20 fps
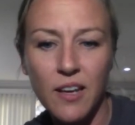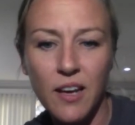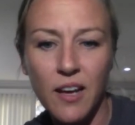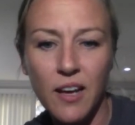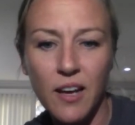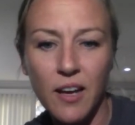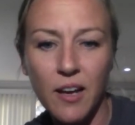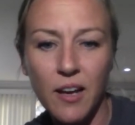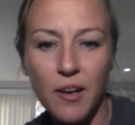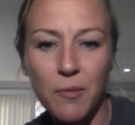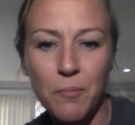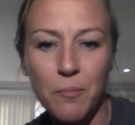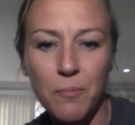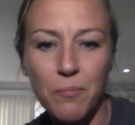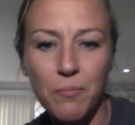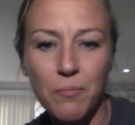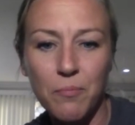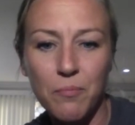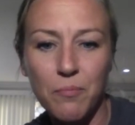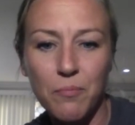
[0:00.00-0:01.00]

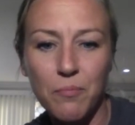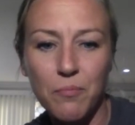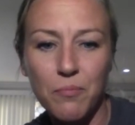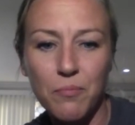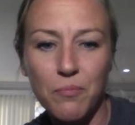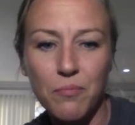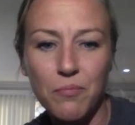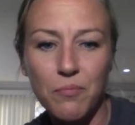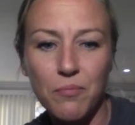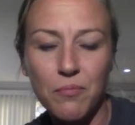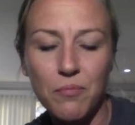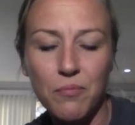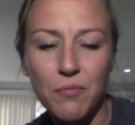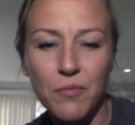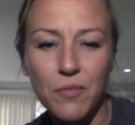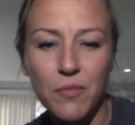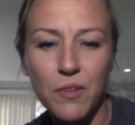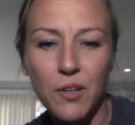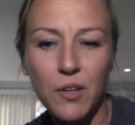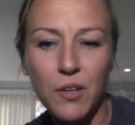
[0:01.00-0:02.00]
Um,
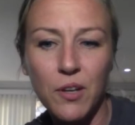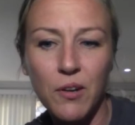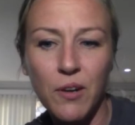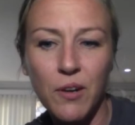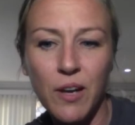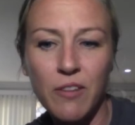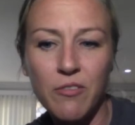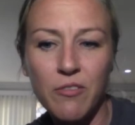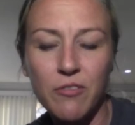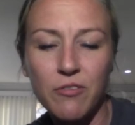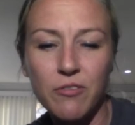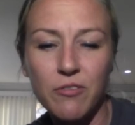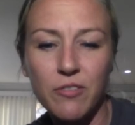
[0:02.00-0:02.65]
I've